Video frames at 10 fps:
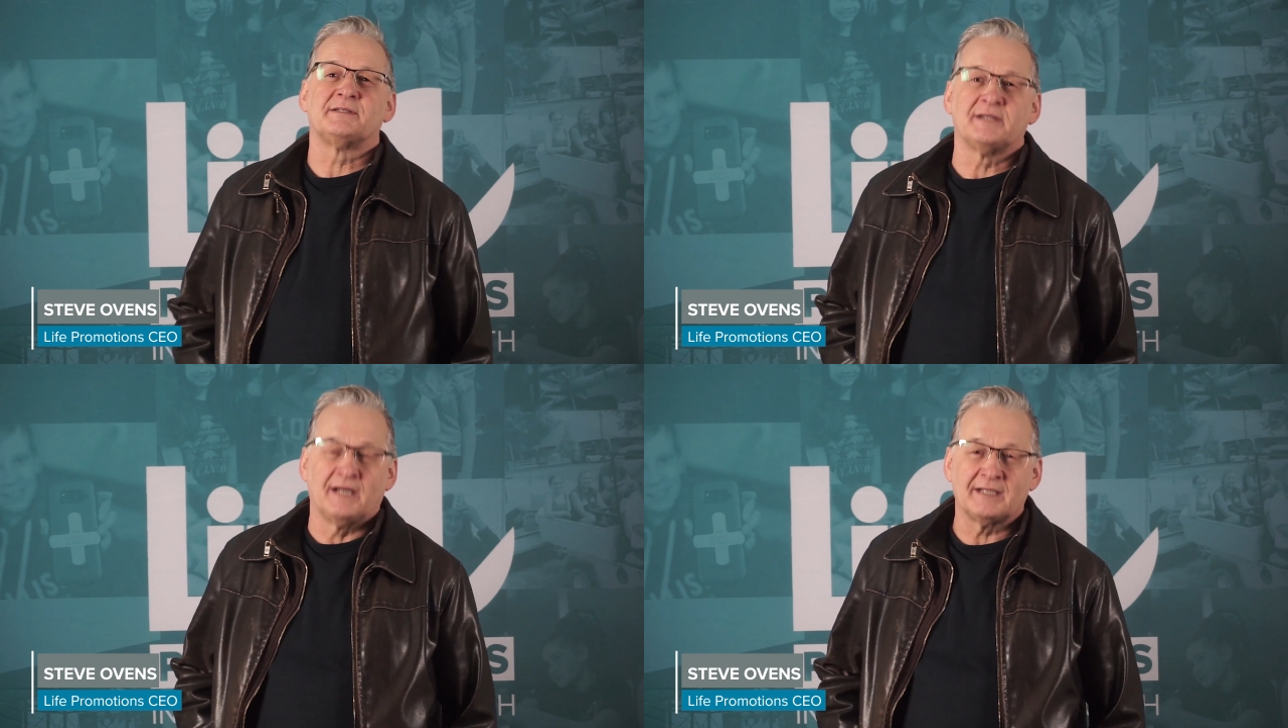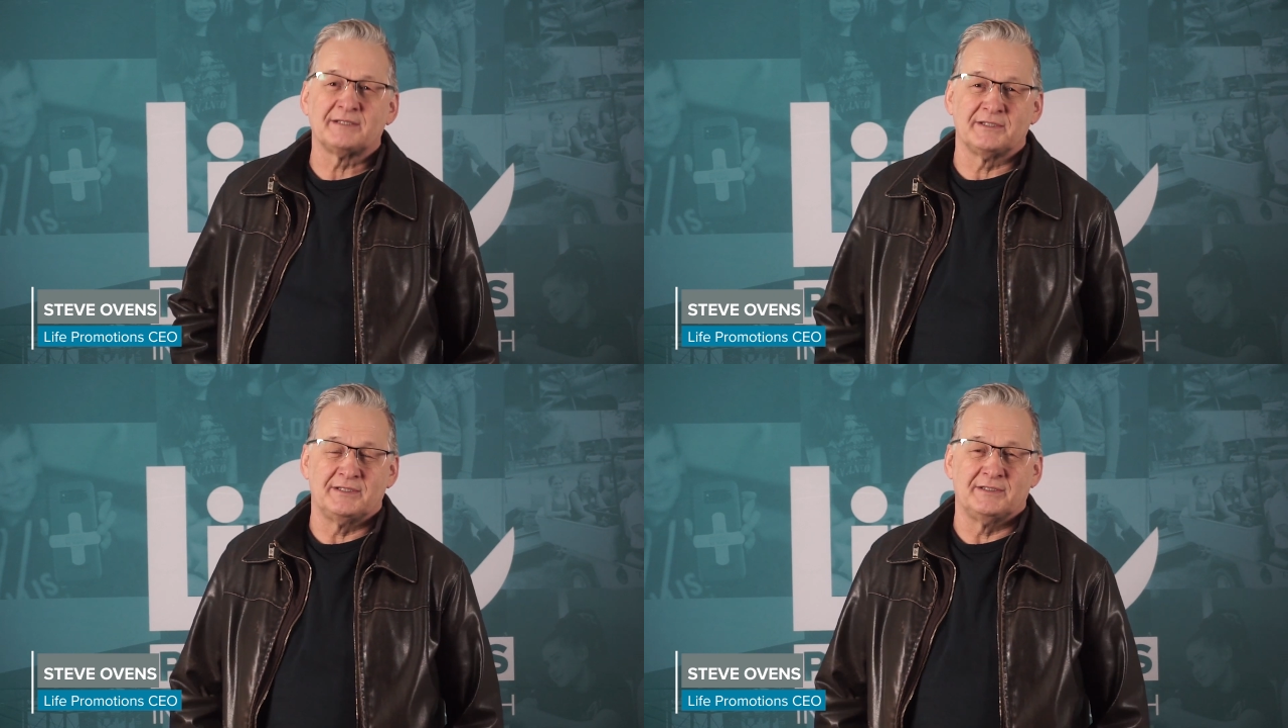talk
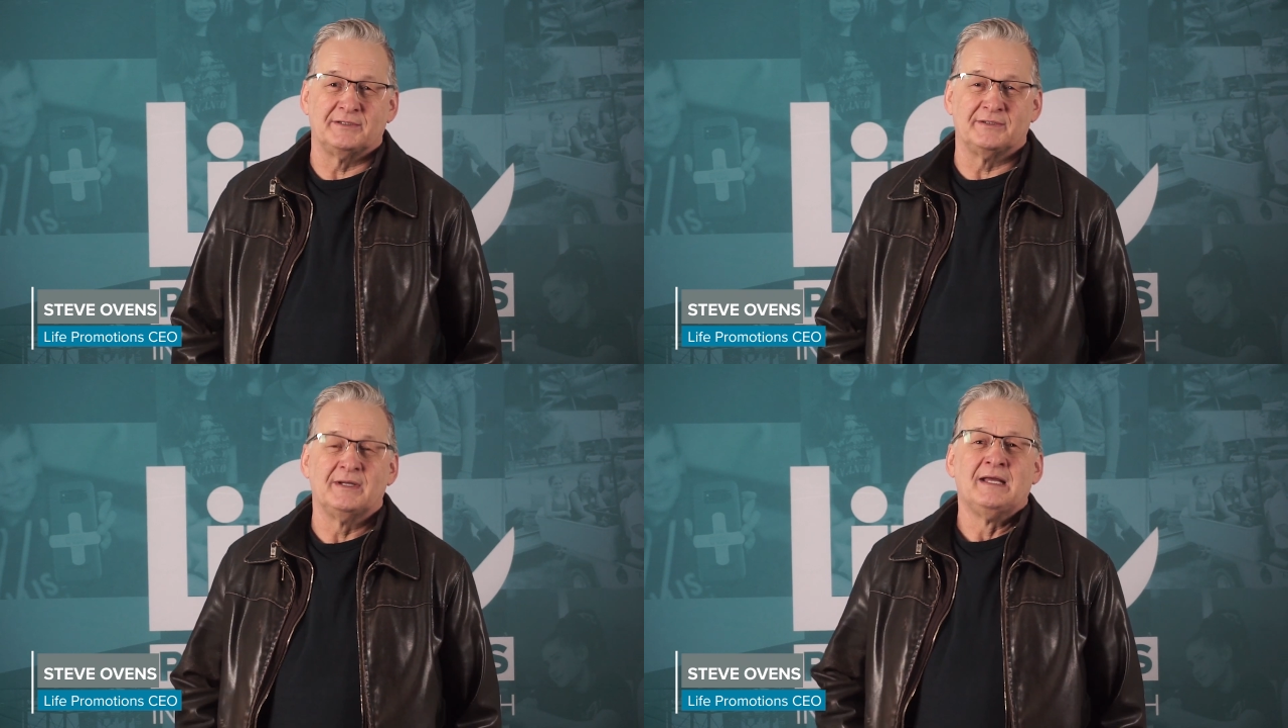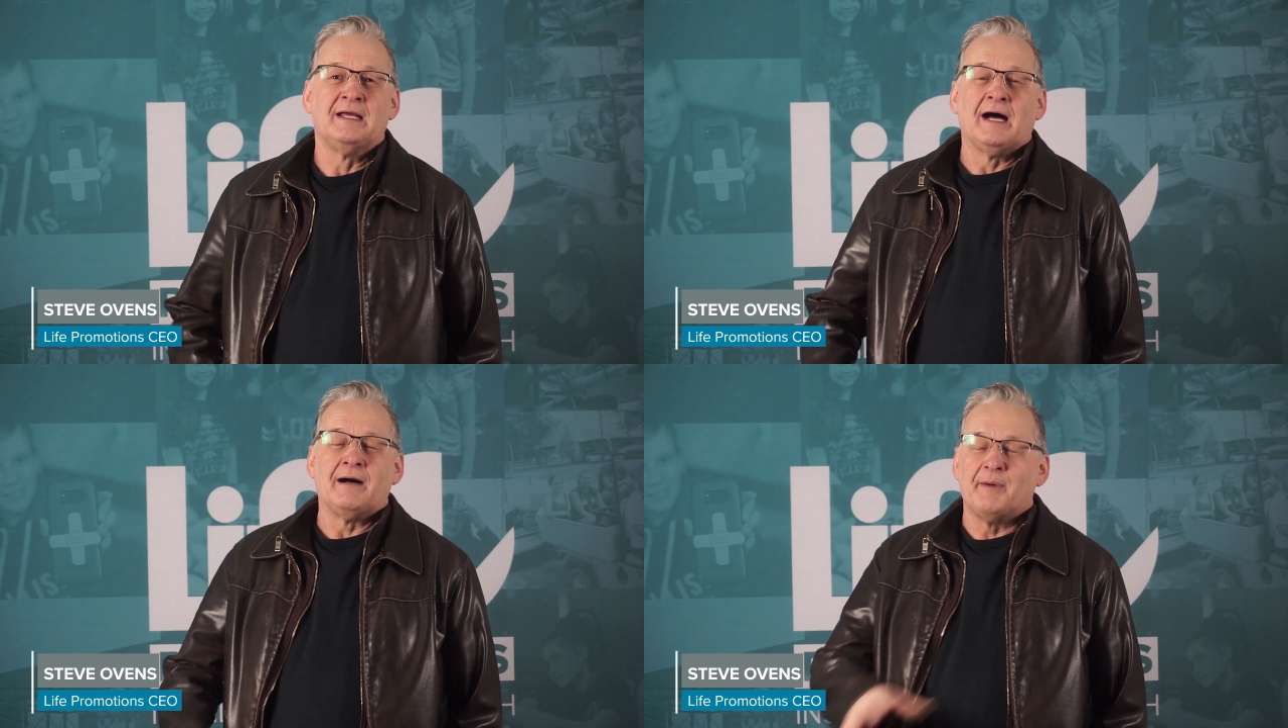to you
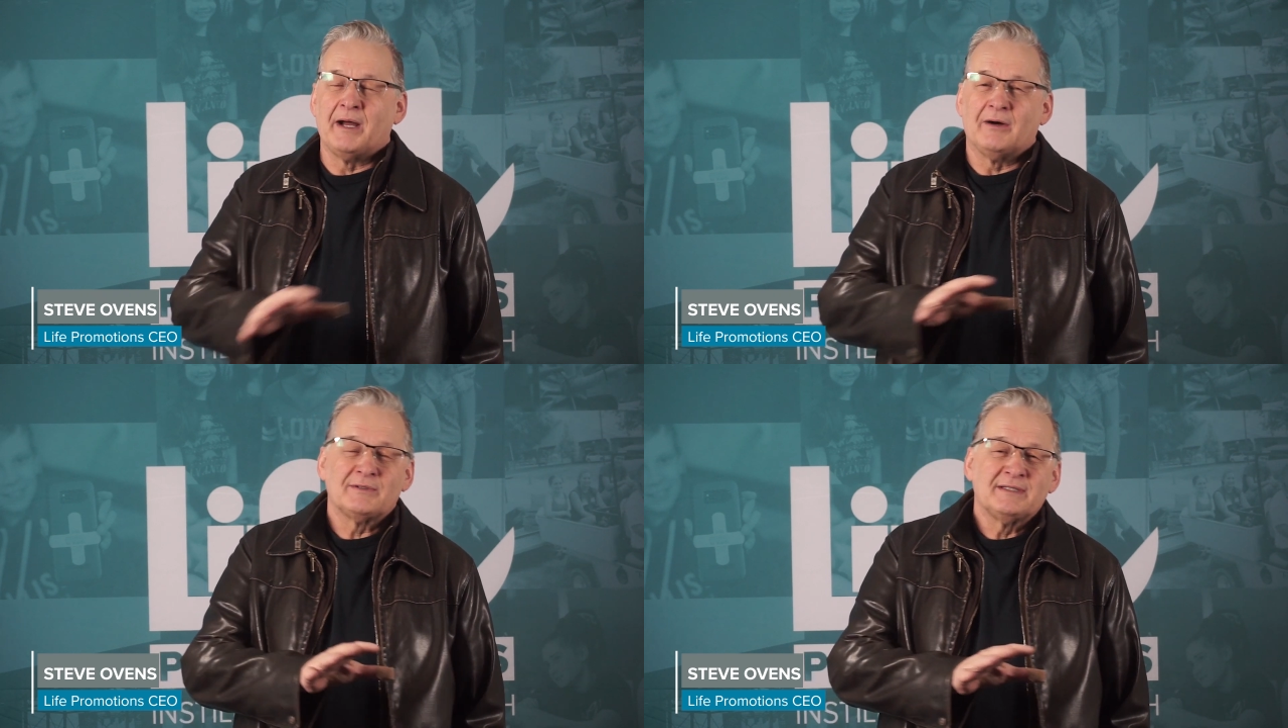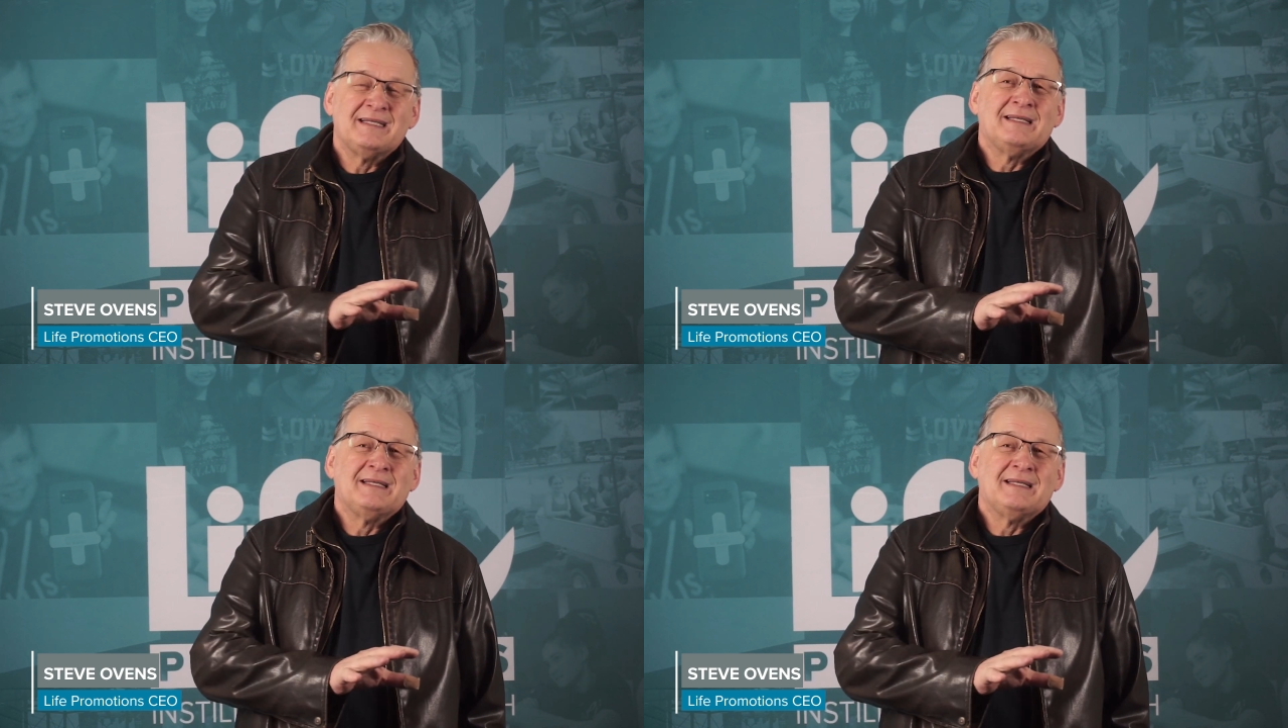about,